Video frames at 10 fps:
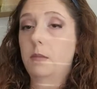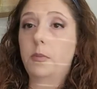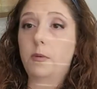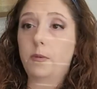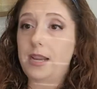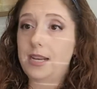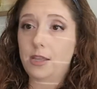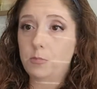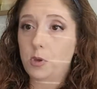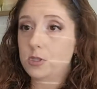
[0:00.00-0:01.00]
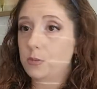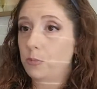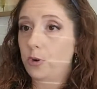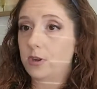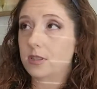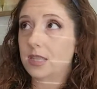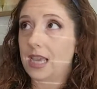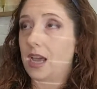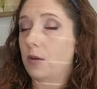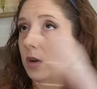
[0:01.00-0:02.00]
But right now, the most important
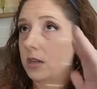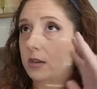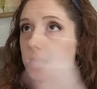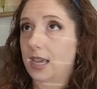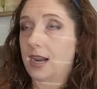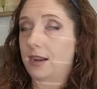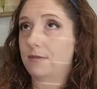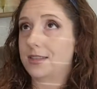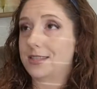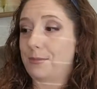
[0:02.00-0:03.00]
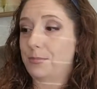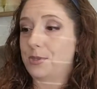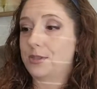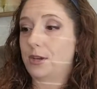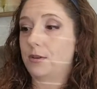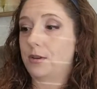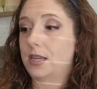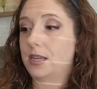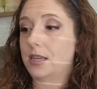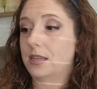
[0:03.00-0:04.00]
thing I want you to get out of this episode
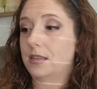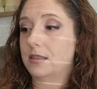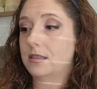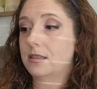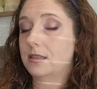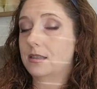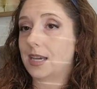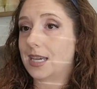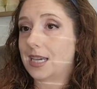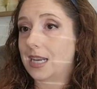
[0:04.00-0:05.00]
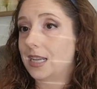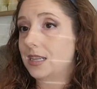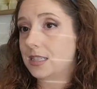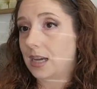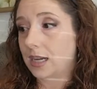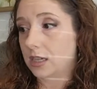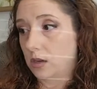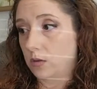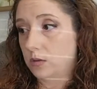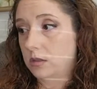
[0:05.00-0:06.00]
is that getting
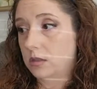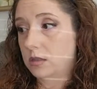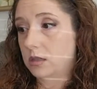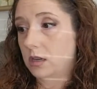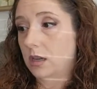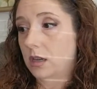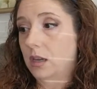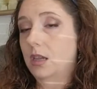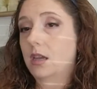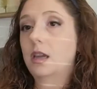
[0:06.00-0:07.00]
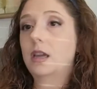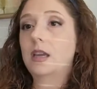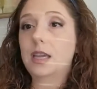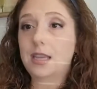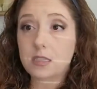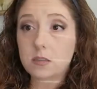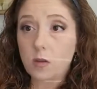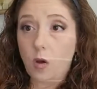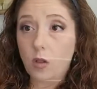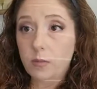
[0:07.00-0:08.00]
diagnosed is
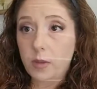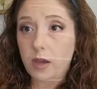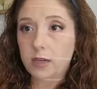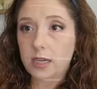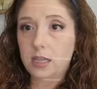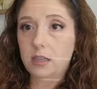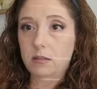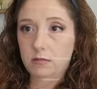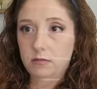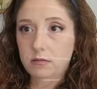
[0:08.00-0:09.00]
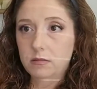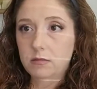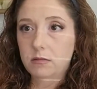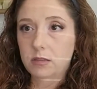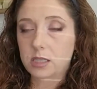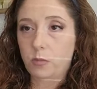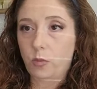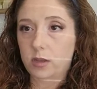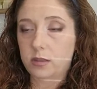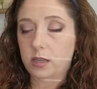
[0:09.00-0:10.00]
all about getting the
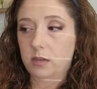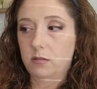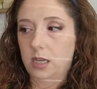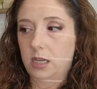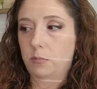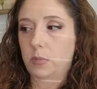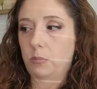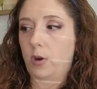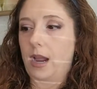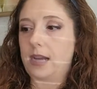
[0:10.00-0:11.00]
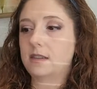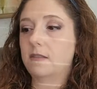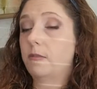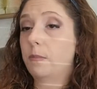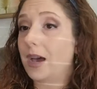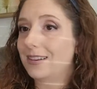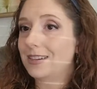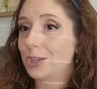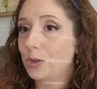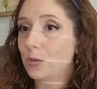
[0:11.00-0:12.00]
support that you need and being proactive. But
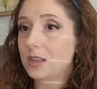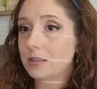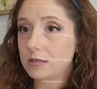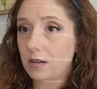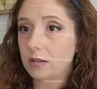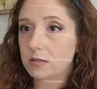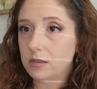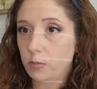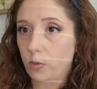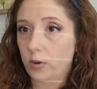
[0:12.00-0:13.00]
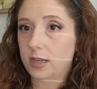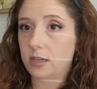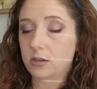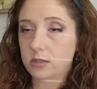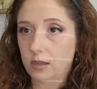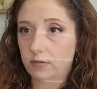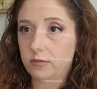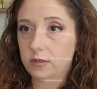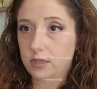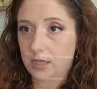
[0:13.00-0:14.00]
you can start supporting yourself
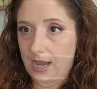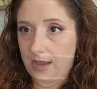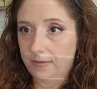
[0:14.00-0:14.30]
today.